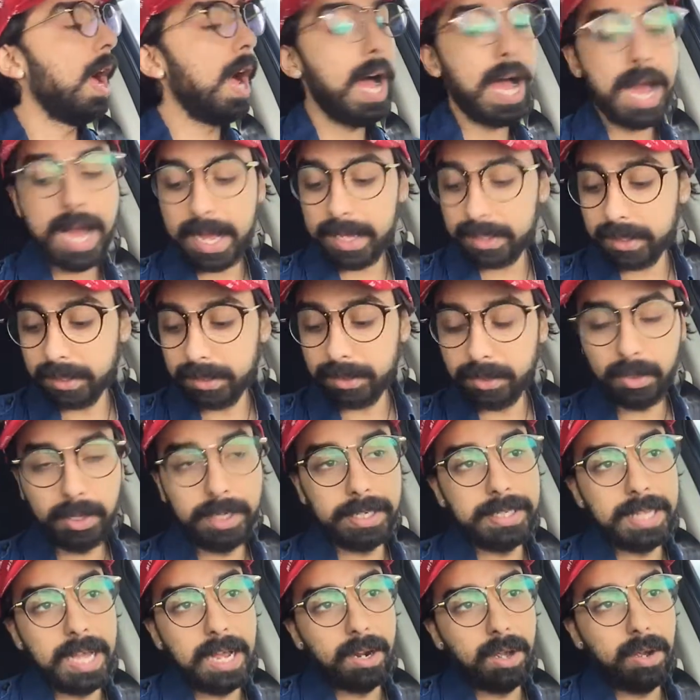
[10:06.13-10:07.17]
Uh, the
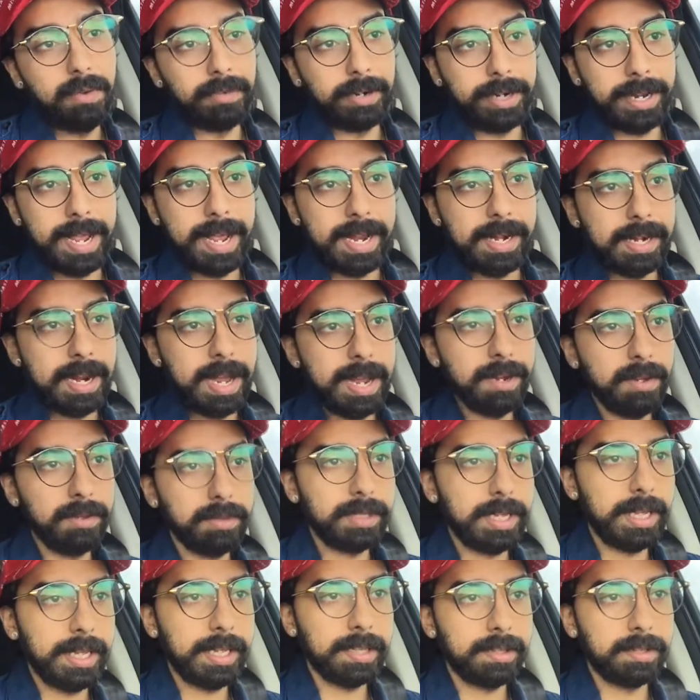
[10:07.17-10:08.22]
story is not over yet, and I
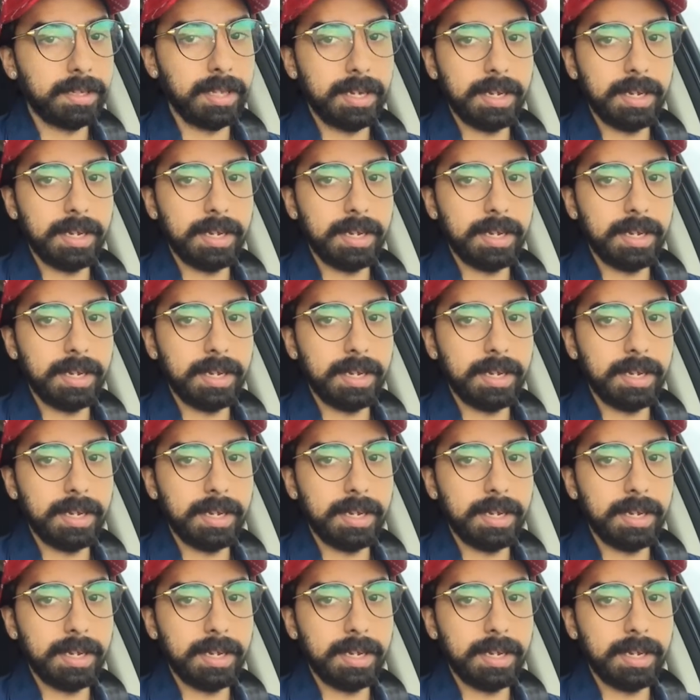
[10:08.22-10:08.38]
don't think it's